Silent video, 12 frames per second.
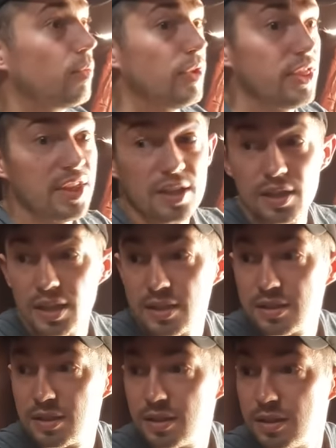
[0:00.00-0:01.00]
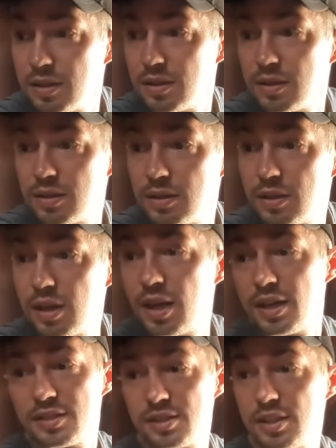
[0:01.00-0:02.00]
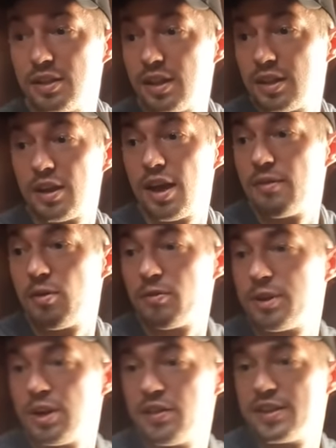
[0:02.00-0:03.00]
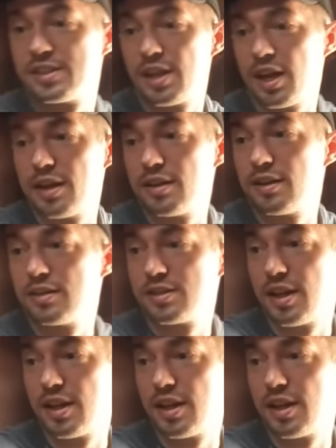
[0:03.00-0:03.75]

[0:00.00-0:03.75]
One thing that uh, Uh, see, that they have over here on this side is